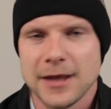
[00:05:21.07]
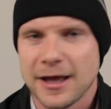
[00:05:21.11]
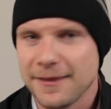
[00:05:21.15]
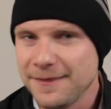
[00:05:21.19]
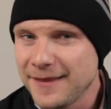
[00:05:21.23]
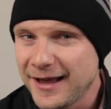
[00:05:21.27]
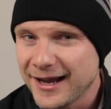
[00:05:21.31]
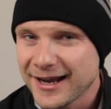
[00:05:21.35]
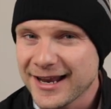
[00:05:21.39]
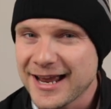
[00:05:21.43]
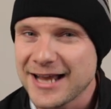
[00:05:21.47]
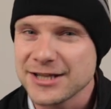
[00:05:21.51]

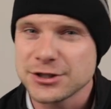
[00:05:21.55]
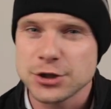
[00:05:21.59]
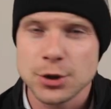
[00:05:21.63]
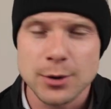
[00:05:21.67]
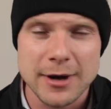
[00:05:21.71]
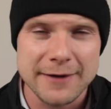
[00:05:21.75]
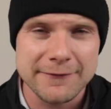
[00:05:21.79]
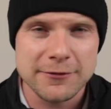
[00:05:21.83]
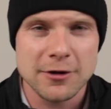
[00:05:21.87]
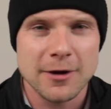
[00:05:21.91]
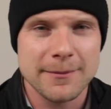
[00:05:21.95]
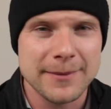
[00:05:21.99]
And that gets
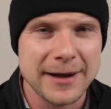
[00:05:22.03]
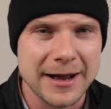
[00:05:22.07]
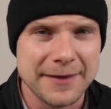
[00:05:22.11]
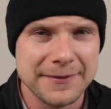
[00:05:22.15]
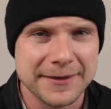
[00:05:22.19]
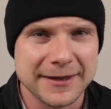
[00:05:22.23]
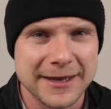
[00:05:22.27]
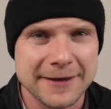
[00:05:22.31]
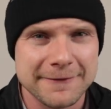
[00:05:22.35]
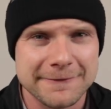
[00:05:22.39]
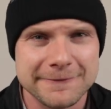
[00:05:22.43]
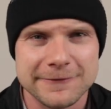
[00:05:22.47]
whoever you're
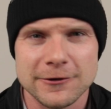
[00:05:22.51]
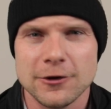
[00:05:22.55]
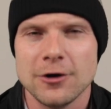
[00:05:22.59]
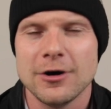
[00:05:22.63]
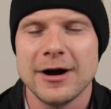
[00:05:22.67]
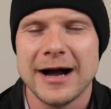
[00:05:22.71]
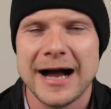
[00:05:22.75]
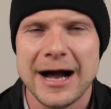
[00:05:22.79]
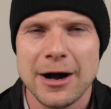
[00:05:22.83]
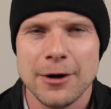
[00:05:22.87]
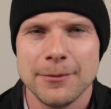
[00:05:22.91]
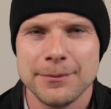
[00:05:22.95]
buying the gift
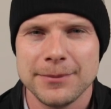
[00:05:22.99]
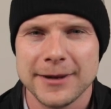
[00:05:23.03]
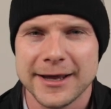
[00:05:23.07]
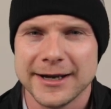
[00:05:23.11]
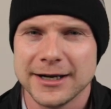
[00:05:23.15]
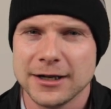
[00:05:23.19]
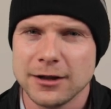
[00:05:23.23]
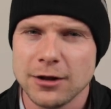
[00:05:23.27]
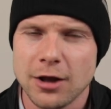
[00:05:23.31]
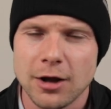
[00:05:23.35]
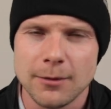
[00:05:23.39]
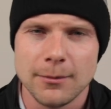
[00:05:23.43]
for out
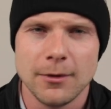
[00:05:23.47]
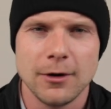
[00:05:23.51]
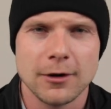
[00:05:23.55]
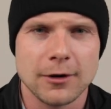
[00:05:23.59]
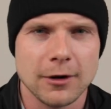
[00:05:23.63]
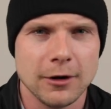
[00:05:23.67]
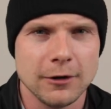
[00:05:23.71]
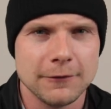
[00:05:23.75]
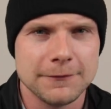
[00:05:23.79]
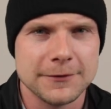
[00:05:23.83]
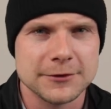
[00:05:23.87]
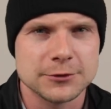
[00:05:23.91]
playing a lot
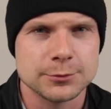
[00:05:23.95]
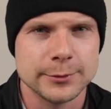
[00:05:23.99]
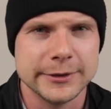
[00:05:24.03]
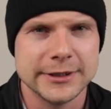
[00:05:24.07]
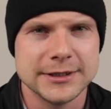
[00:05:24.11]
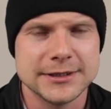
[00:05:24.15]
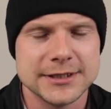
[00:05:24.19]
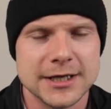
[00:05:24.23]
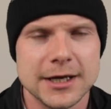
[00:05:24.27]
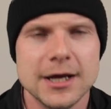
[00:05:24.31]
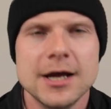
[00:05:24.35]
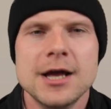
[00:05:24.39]
more golf this
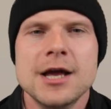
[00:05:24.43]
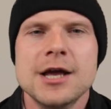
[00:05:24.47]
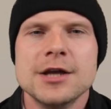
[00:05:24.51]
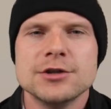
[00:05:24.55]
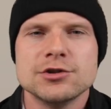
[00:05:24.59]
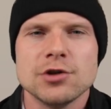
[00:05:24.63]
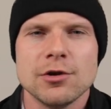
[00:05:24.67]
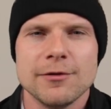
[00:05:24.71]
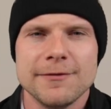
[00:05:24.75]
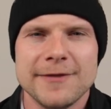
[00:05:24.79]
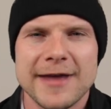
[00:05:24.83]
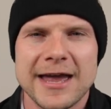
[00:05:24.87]
winter,
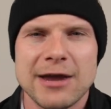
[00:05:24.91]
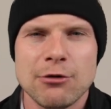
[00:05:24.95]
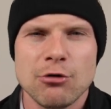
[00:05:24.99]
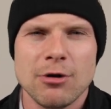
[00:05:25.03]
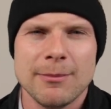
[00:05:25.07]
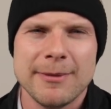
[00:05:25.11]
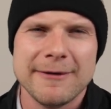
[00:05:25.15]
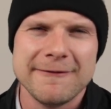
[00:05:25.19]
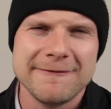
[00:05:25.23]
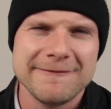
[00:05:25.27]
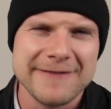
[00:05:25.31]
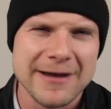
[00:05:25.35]
so they
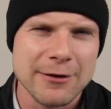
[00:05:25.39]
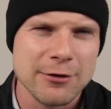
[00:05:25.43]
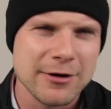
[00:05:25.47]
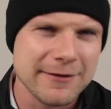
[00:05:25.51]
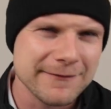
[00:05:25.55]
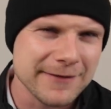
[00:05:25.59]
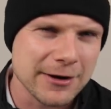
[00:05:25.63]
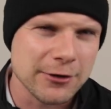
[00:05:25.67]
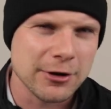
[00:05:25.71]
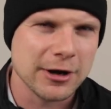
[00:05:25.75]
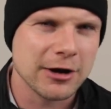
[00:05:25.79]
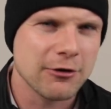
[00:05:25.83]
will be
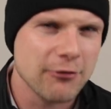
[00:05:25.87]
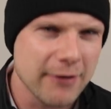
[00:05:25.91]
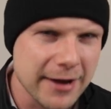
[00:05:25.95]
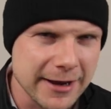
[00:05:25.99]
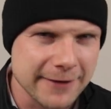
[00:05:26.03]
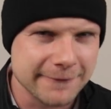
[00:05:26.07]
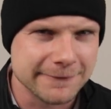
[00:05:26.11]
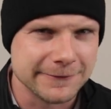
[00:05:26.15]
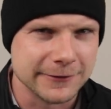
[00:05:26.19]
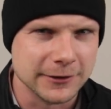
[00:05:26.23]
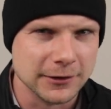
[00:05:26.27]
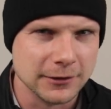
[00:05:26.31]
very, very
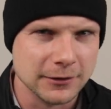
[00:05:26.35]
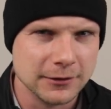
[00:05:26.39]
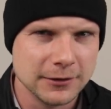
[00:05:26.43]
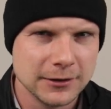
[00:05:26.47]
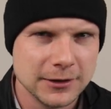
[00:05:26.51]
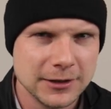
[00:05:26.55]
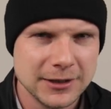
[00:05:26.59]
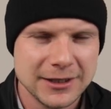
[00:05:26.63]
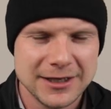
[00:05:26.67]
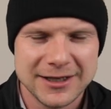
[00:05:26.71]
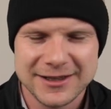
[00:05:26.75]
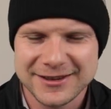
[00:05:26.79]
grateful.
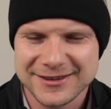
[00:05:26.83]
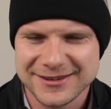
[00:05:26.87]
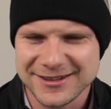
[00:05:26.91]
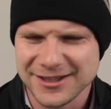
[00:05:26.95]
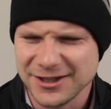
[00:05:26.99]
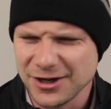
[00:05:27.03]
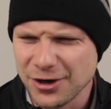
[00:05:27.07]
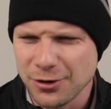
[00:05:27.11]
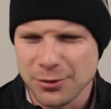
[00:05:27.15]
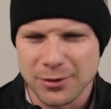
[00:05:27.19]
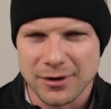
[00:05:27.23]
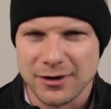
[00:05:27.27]

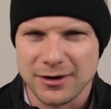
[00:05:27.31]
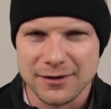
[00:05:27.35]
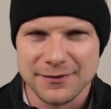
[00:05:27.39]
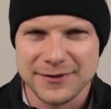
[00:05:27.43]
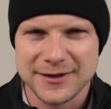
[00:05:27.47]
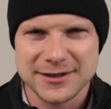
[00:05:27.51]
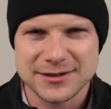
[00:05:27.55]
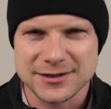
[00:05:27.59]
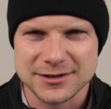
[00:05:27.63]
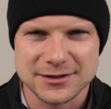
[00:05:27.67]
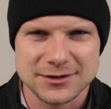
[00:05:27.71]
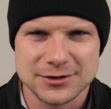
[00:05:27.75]
You know
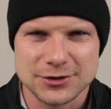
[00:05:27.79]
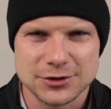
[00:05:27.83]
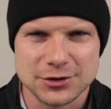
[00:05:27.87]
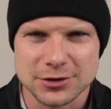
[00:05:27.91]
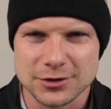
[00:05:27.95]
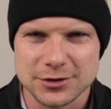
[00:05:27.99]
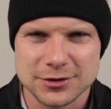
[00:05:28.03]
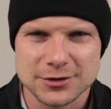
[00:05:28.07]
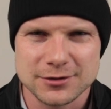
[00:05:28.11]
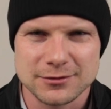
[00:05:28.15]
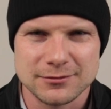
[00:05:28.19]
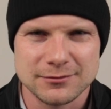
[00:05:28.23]
what, this is
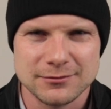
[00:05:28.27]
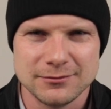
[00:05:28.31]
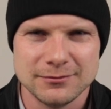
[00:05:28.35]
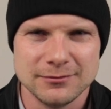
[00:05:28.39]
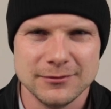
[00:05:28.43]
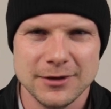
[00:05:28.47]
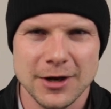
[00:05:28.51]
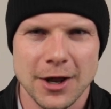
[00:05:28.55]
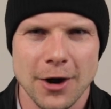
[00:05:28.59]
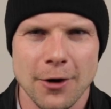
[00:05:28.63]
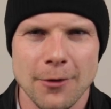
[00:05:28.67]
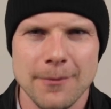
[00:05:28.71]
just,
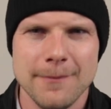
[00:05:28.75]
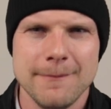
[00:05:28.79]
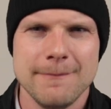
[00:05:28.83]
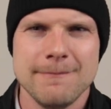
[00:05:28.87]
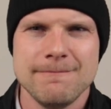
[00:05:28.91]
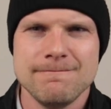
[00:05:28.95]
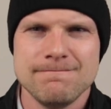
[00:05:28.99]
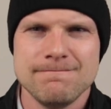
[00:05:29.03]
no.